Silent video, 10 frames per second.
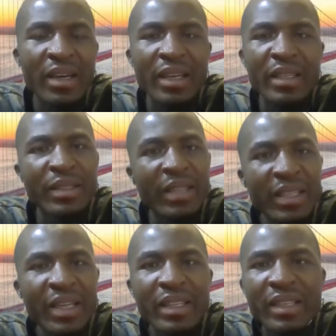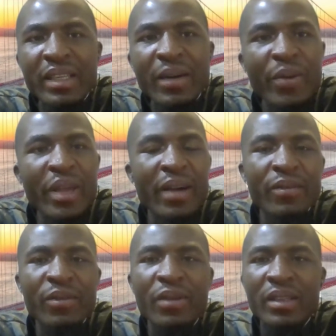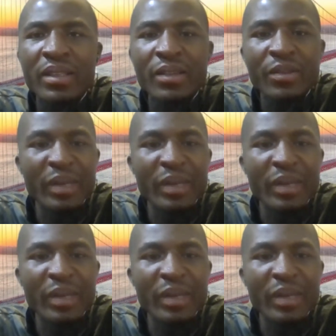And these are things that we have to ourselves